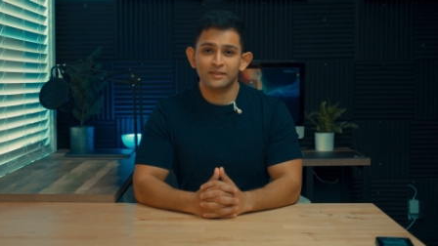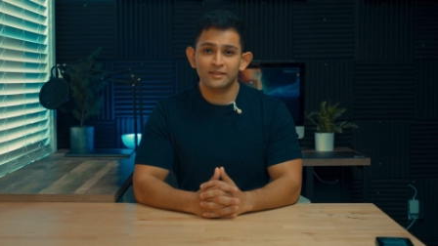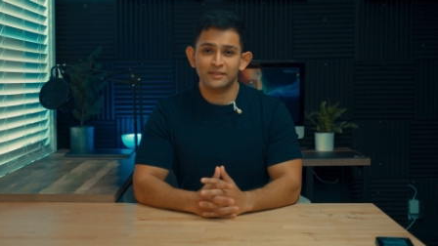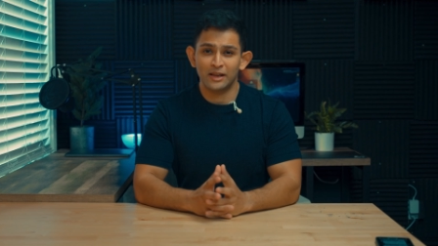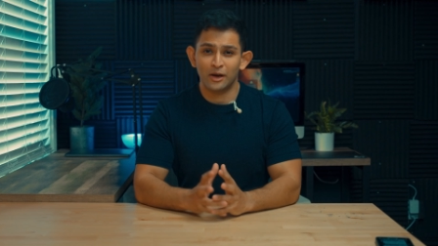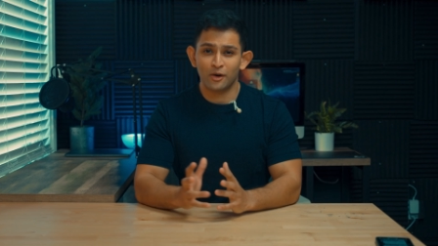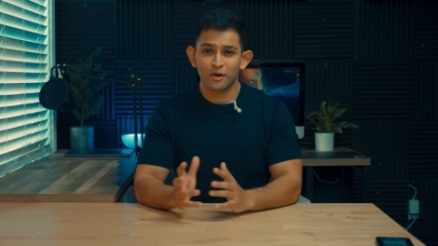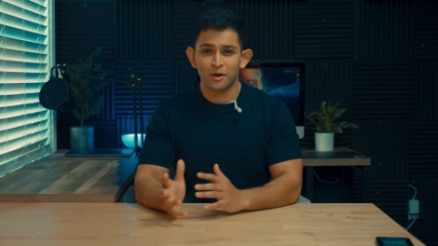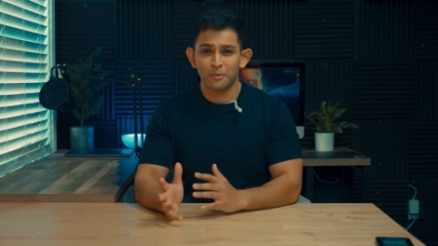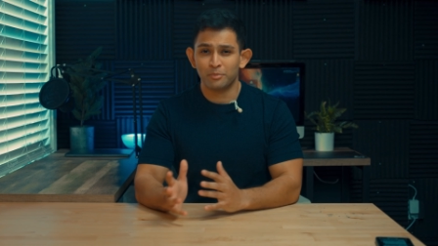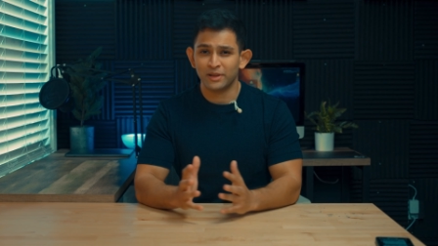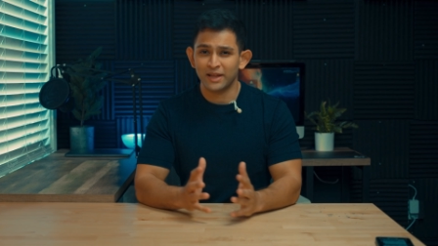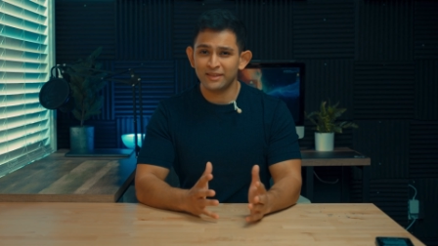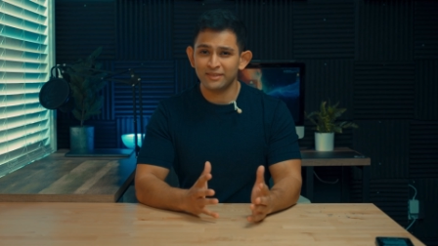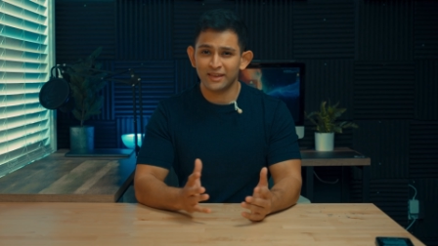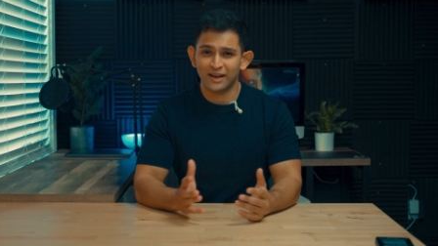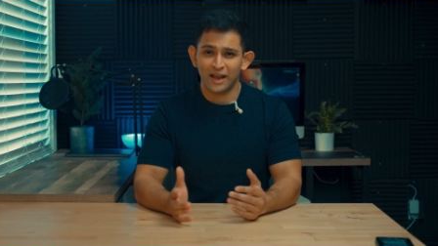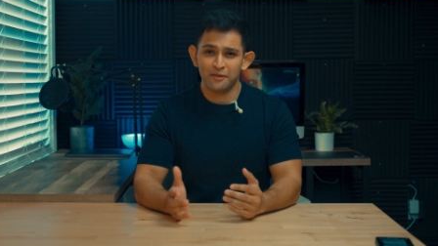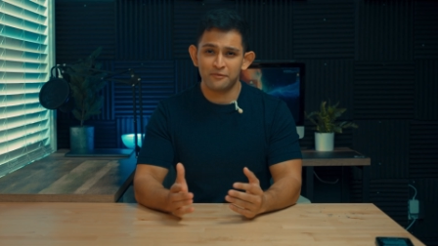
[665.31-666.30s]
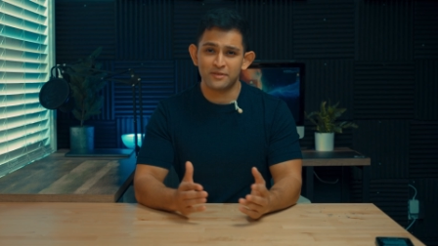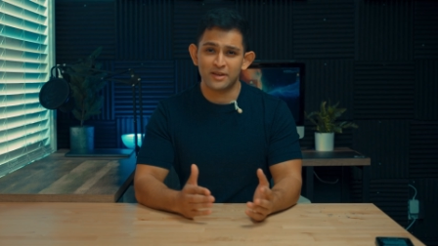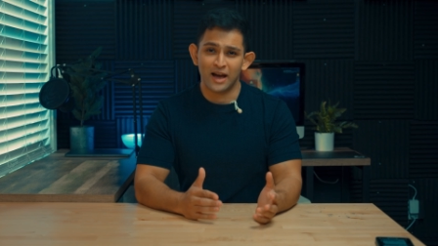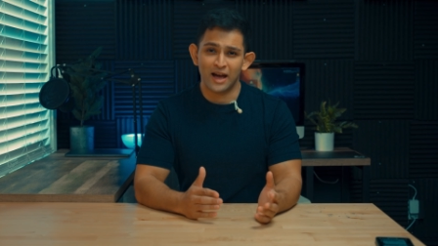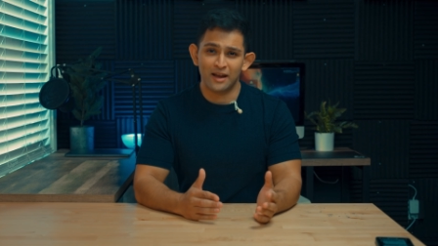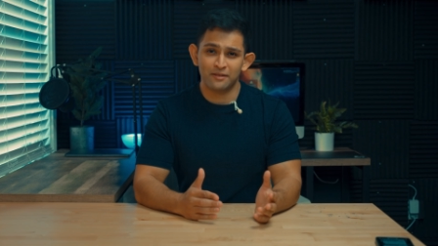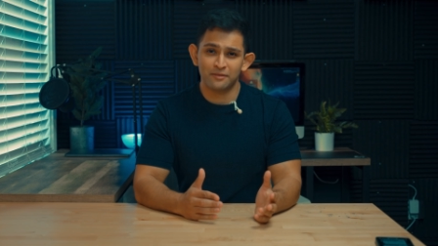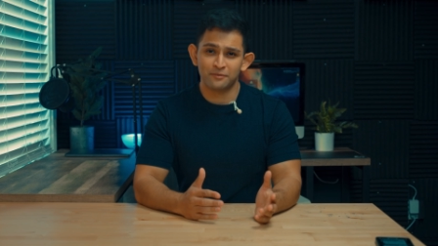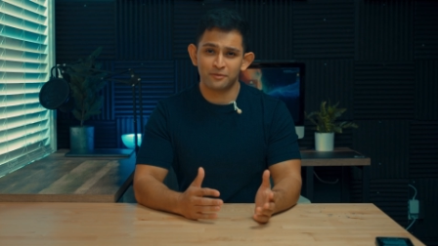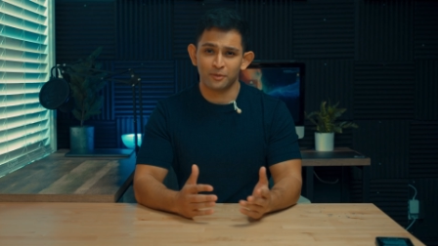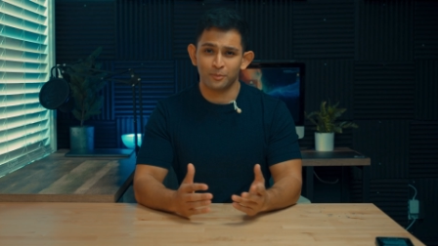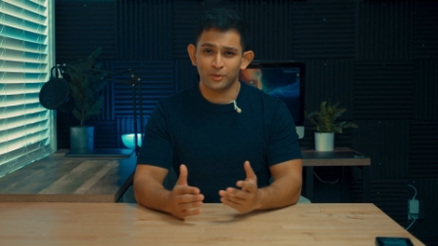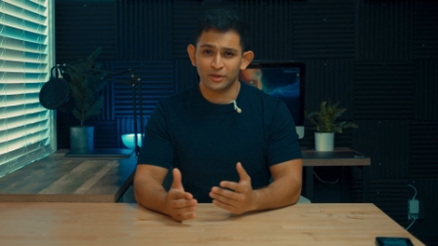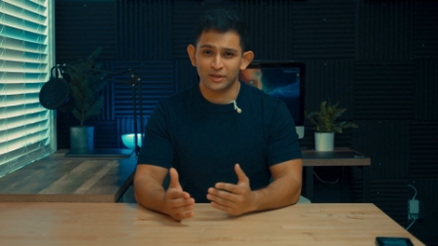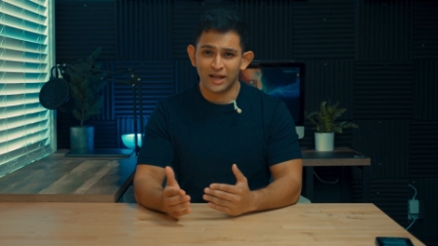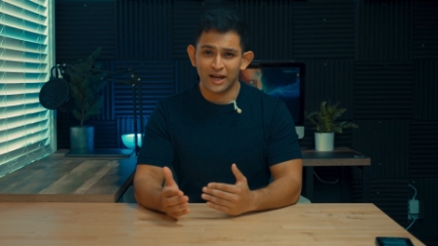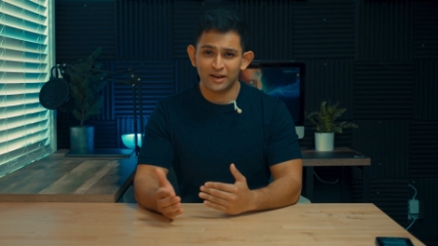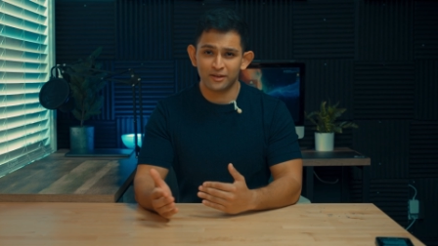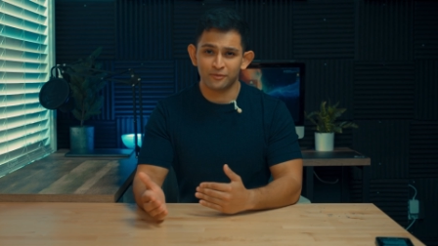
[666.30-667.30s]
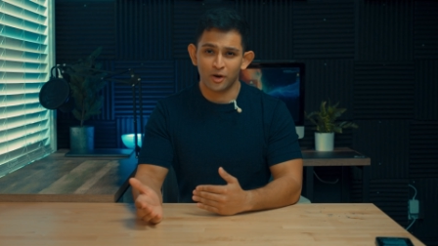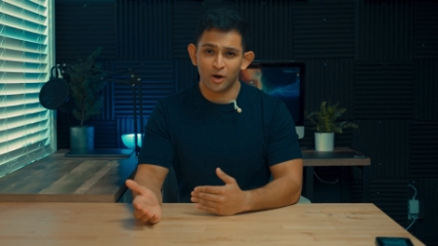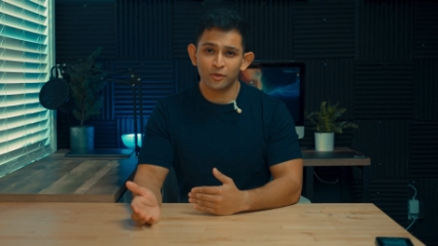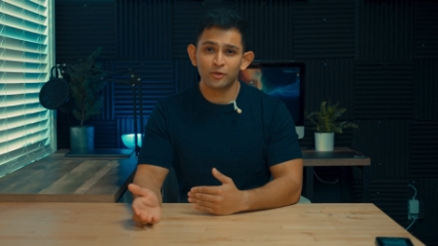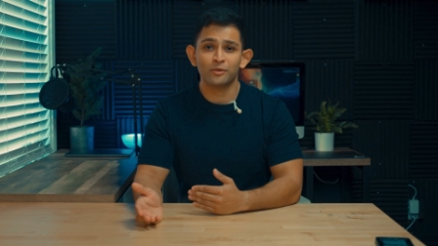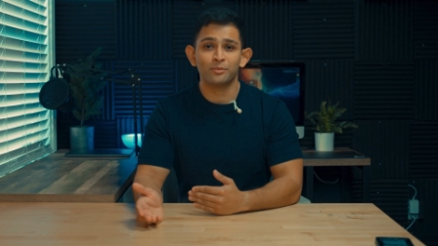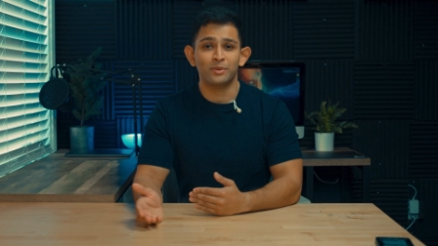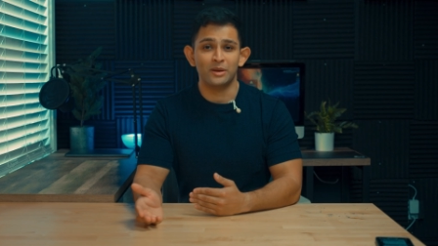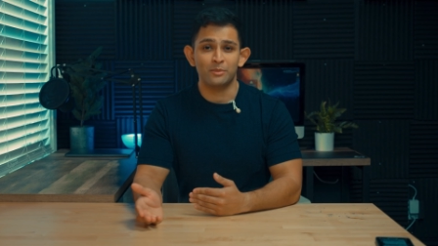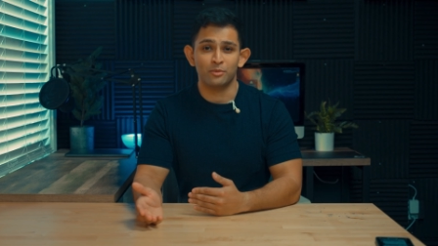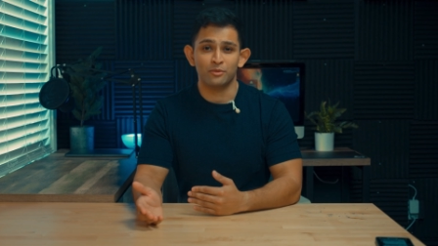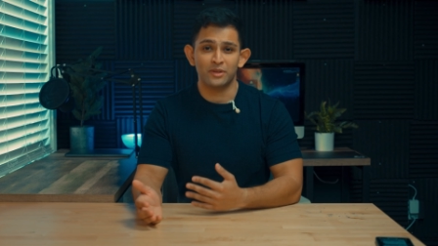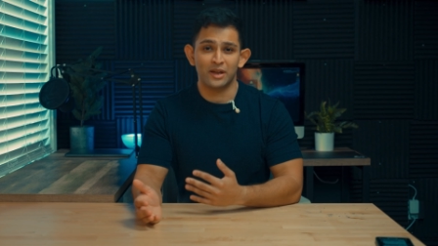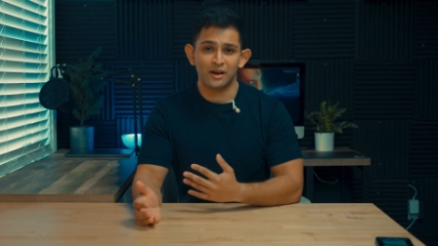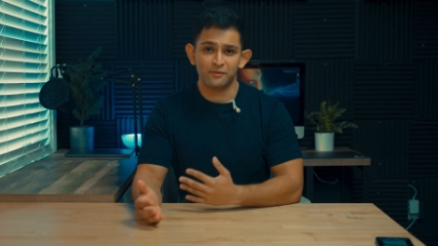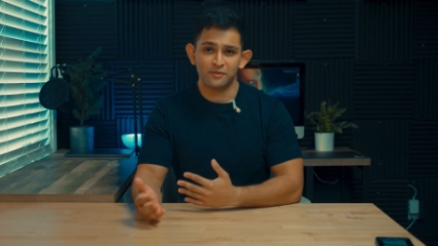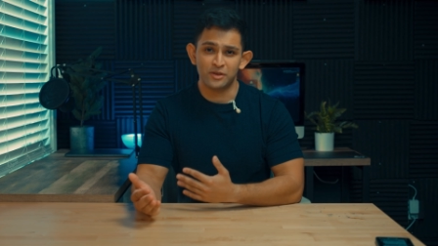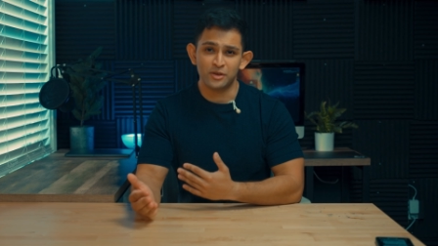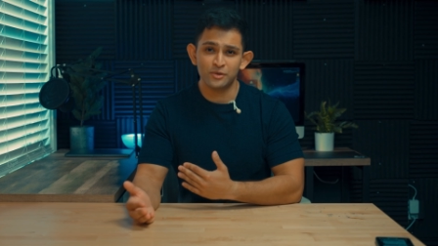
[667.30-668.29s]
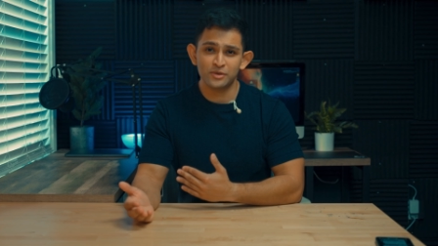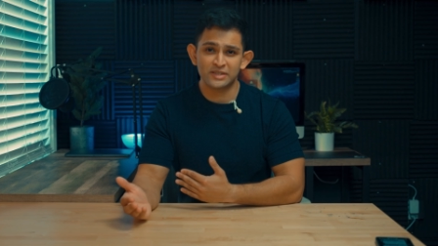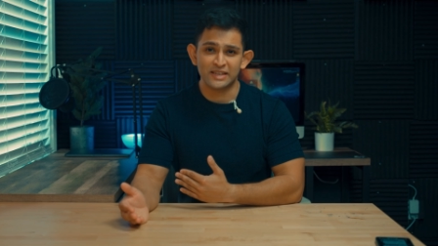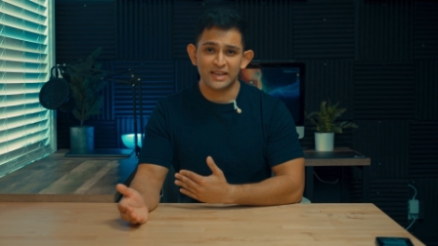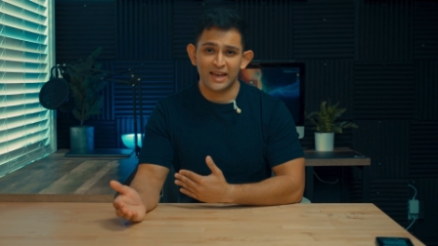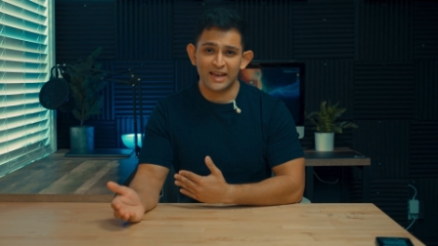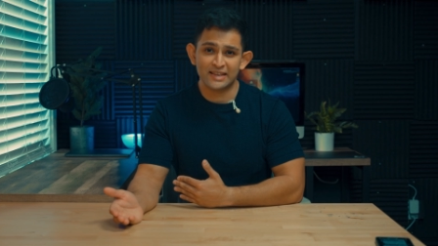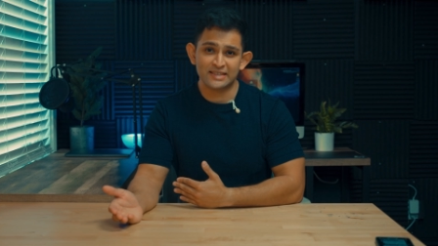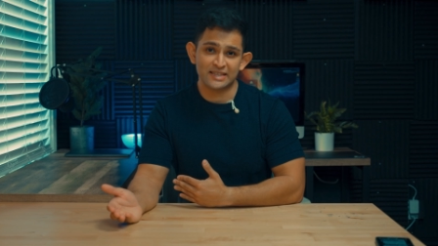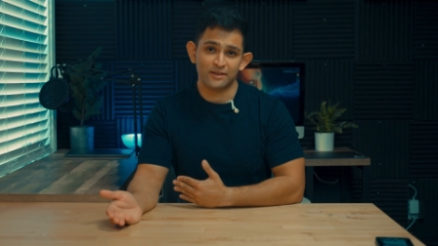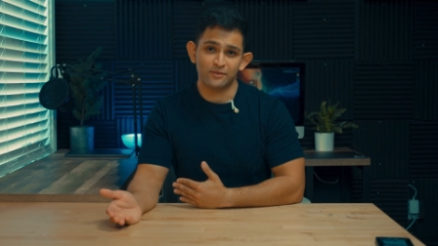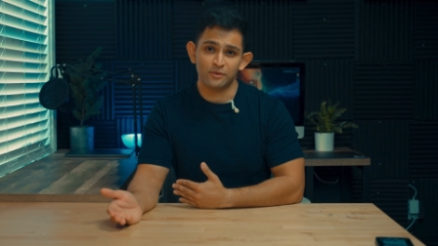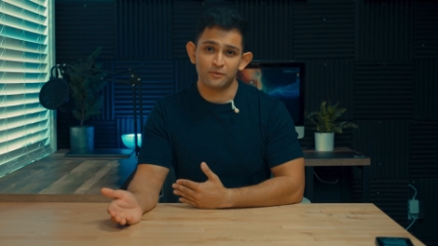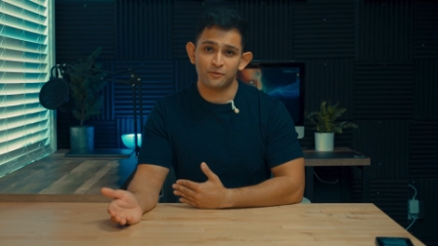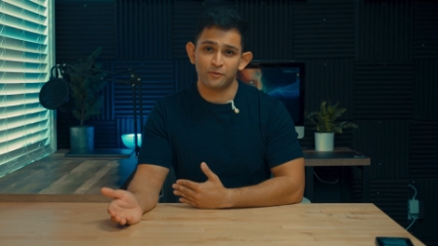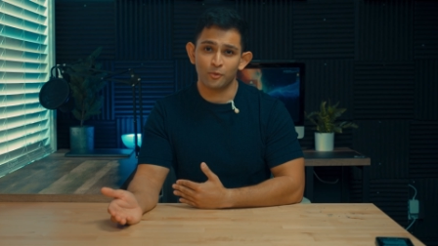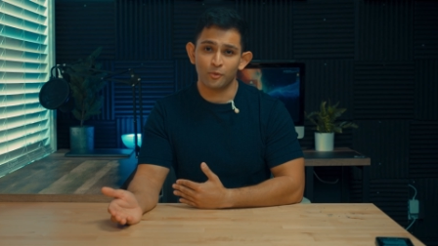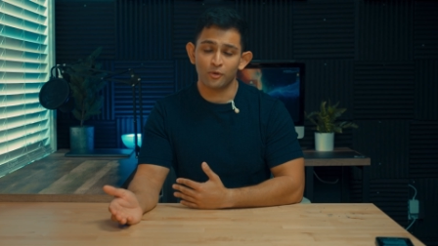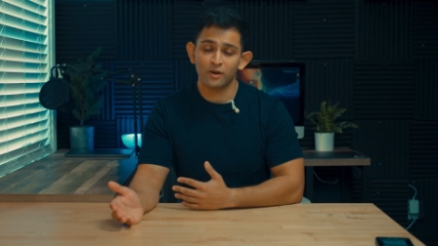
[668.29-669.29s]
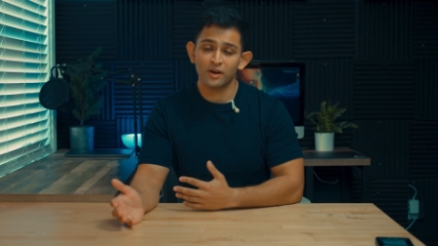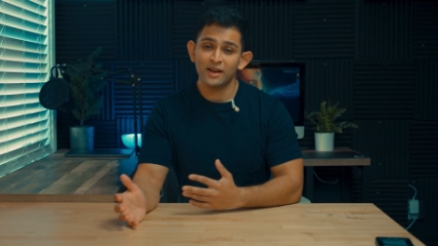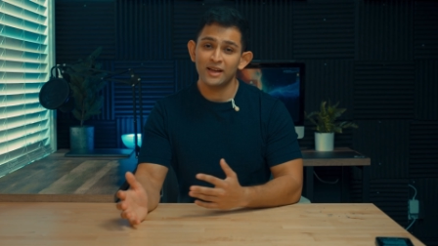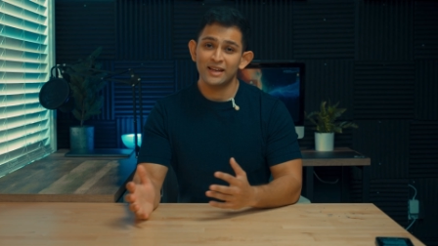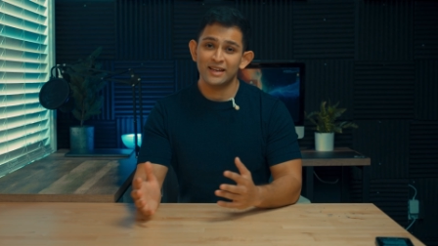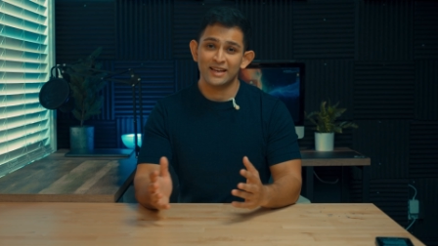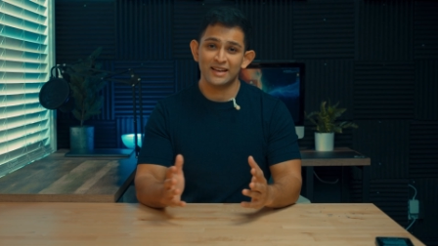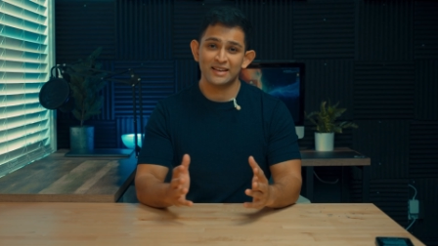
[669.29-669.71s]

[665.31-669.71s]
Now, a complaint that I've gotten from a lot of other people that have used the A7 IV